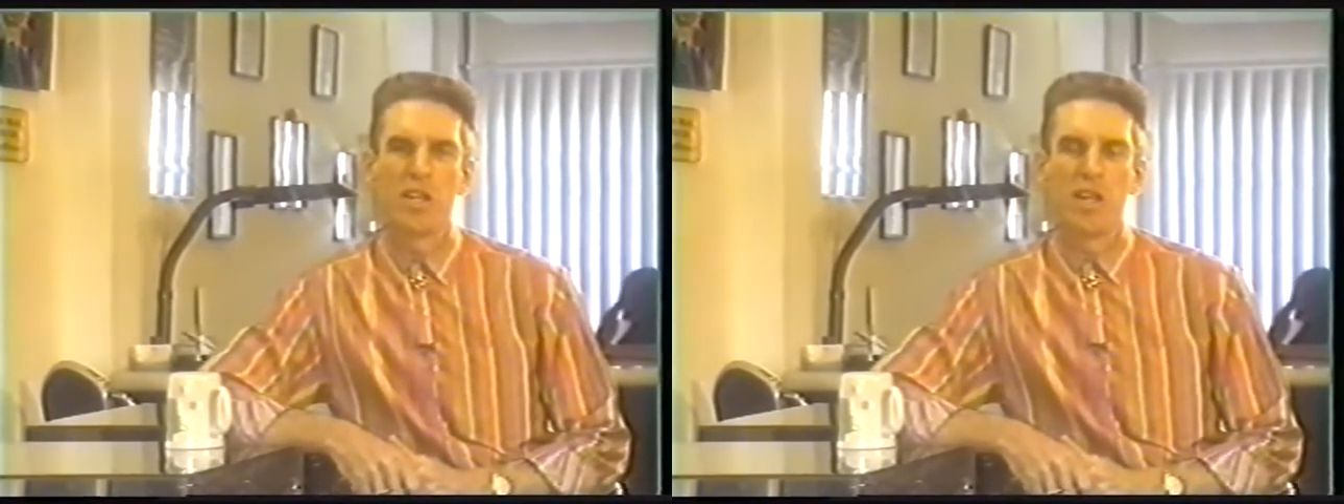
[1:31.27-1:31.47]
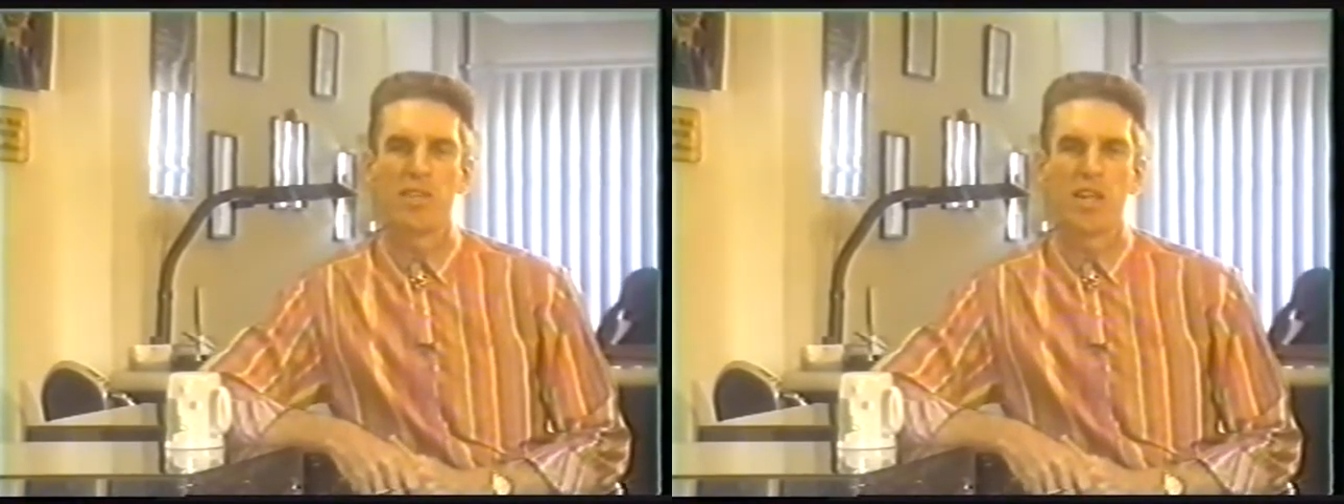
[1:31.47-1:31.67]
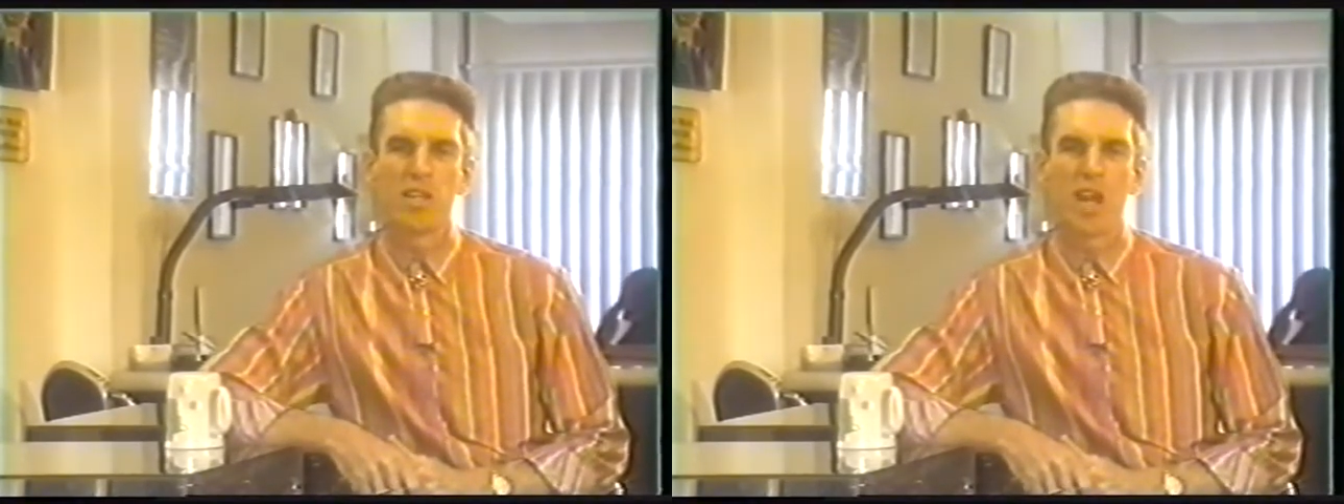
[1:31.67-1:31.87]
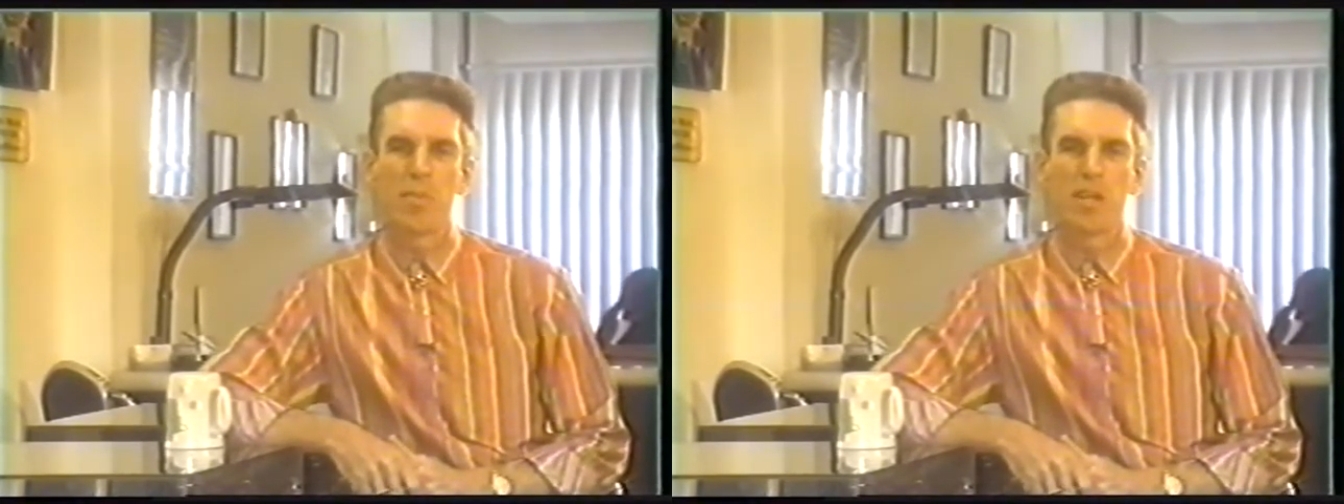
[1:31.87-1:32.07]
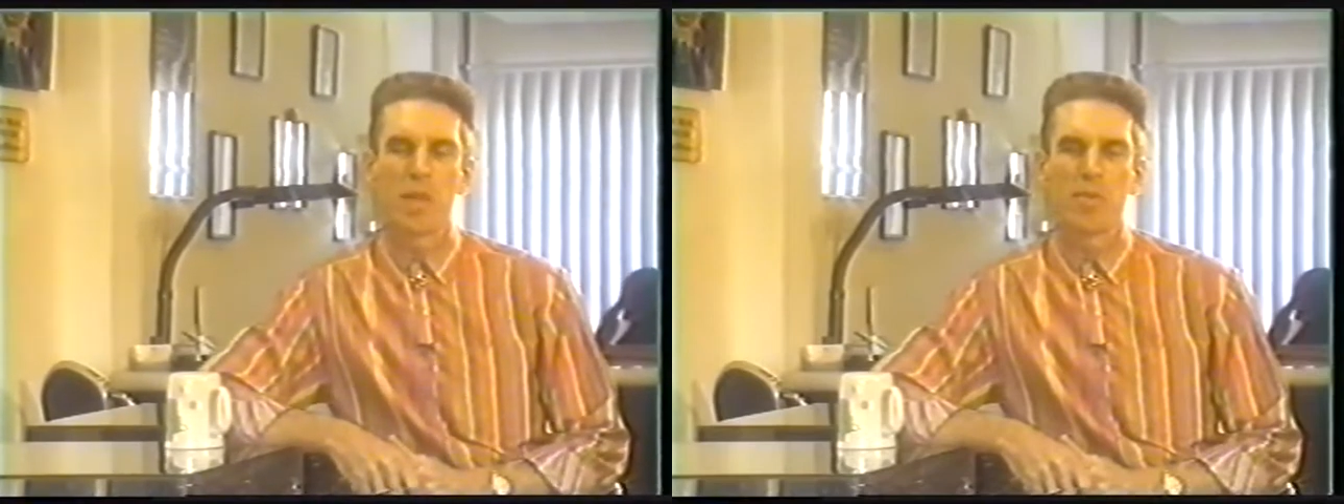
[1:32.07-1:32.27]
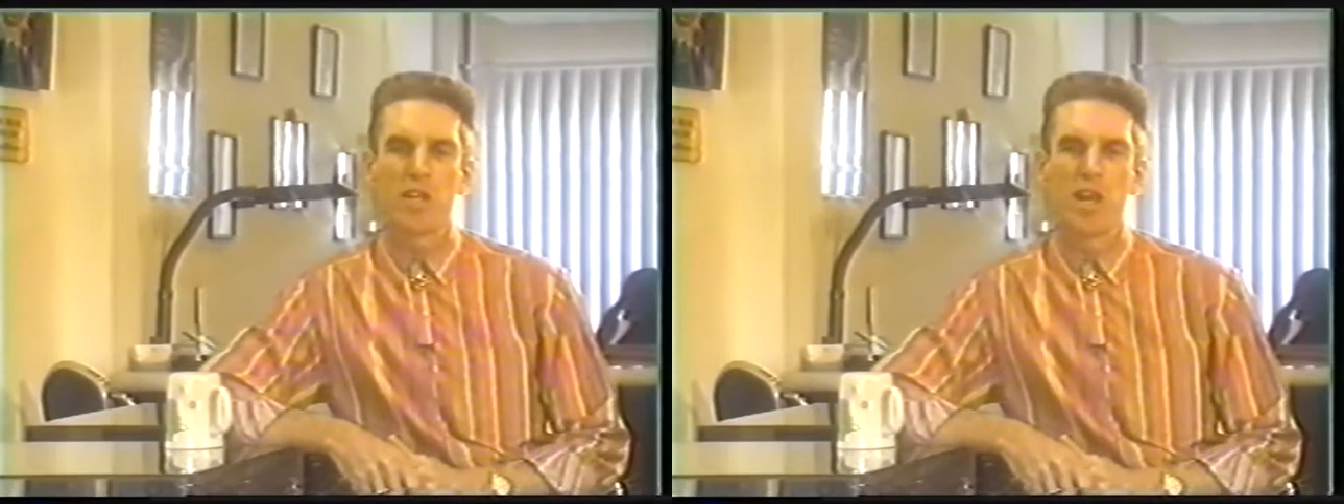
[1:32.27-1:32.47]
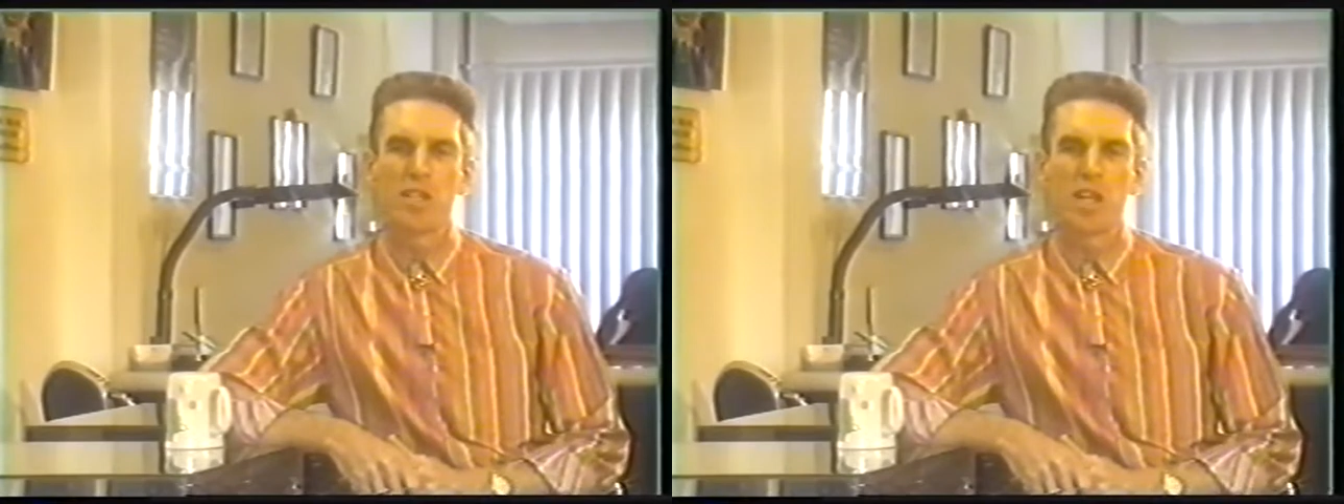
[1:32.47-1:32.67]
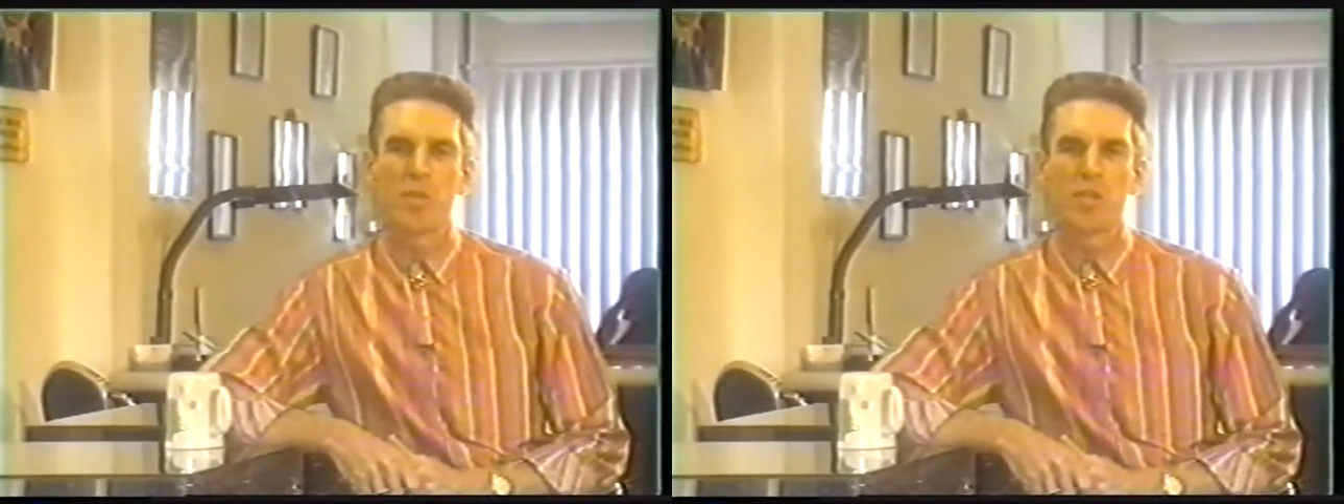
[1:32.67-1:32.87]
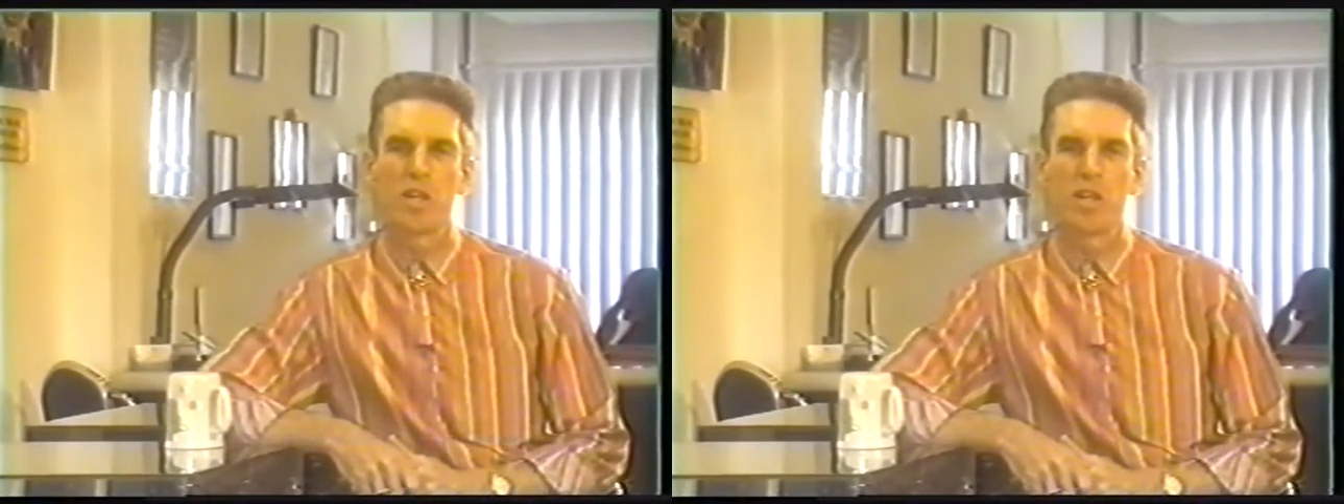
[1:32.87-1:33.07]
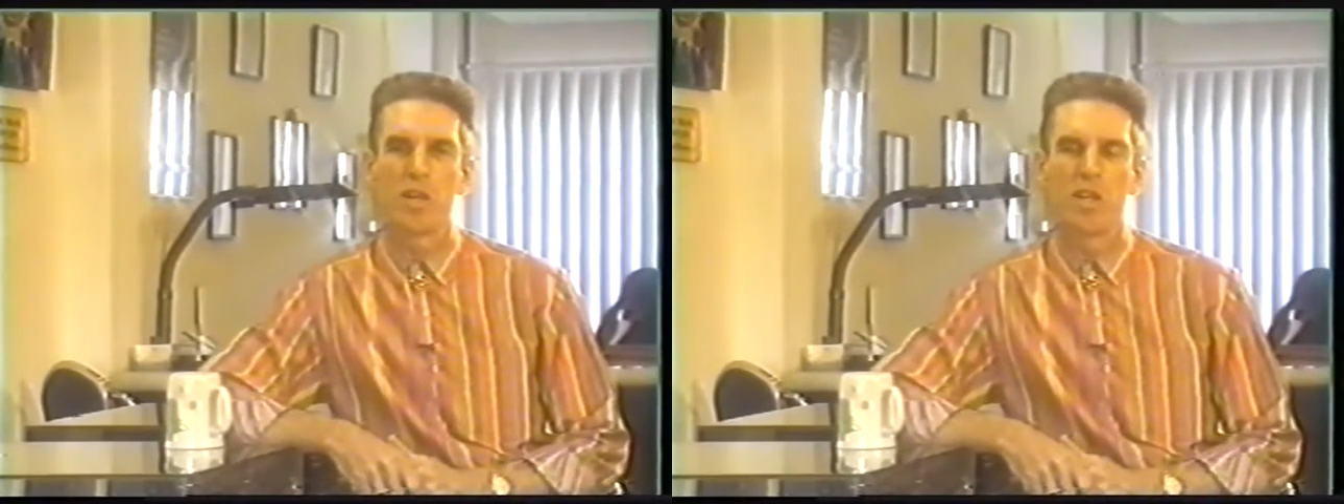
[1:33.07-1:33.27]
At that time, I came in contact with
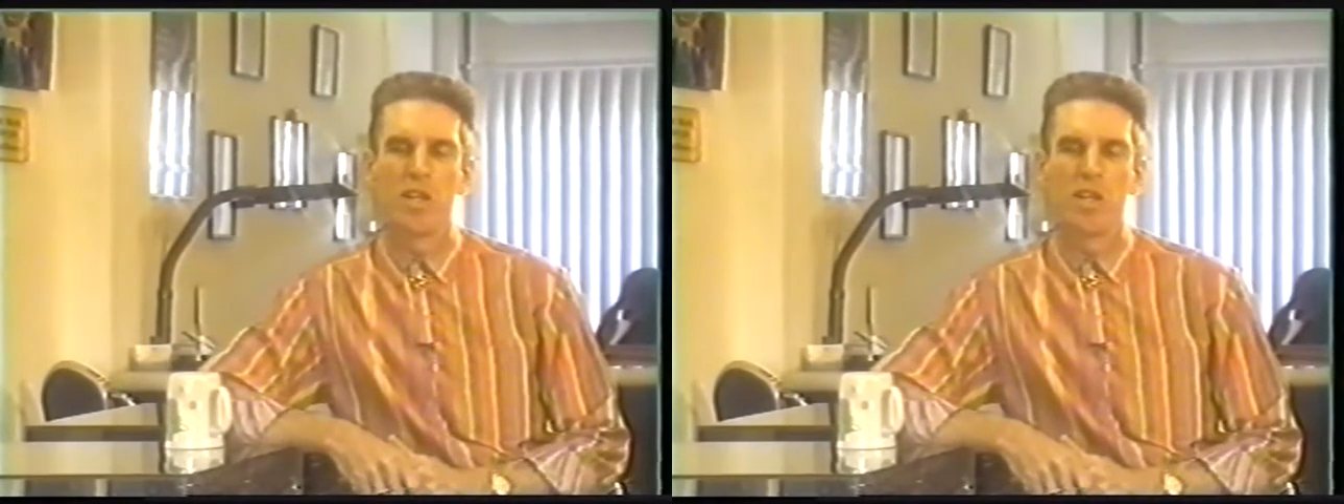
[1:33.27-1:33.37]
a